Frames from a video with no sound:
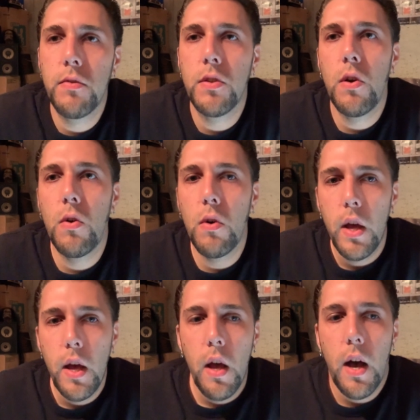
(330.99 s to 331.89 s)
So
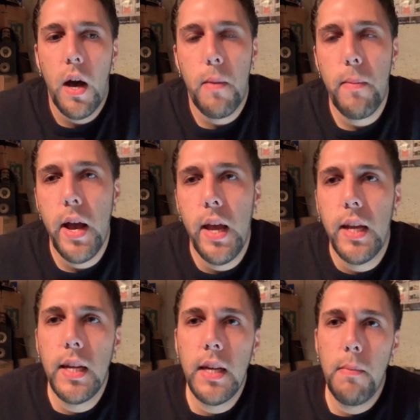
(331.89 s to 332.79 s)
my
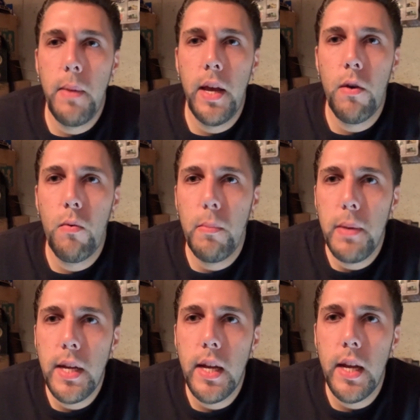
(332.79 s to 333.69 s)
email will be